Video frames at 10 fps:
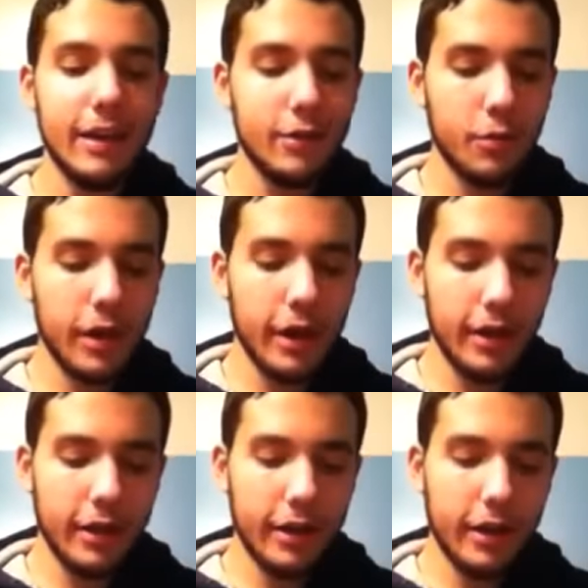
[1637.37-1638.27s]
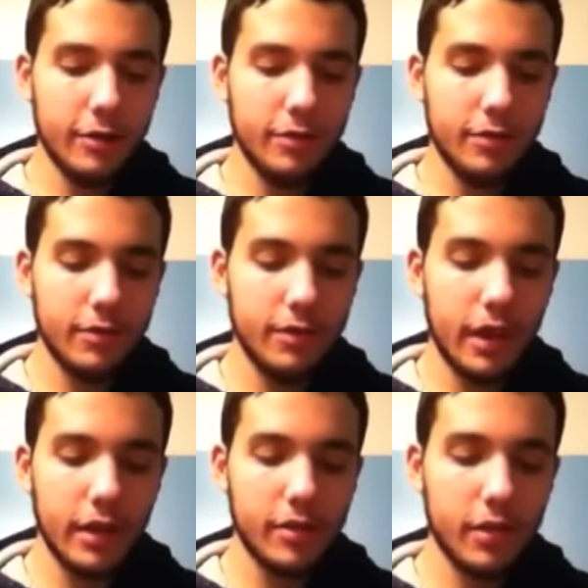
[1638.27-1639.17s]
Either way,
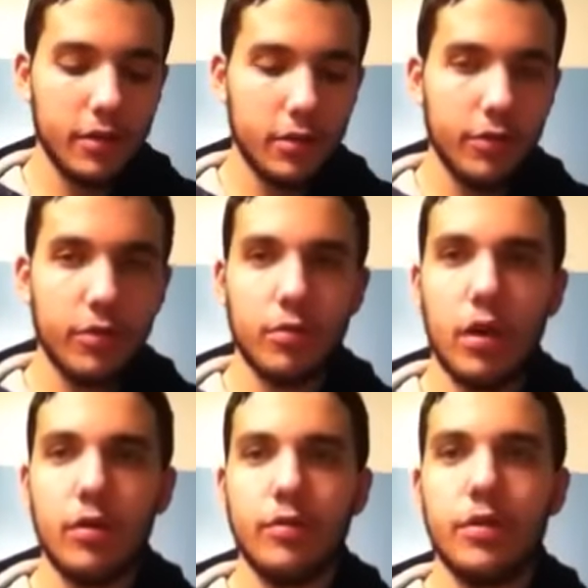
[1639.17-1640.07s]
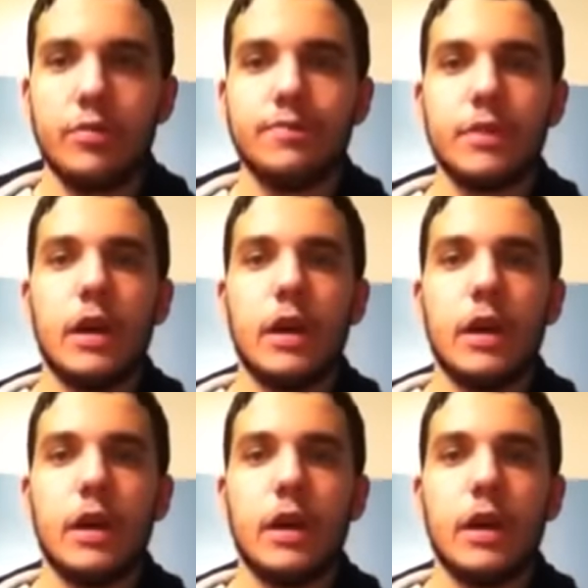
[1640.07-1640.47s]
that's gonna do it for the Raw review.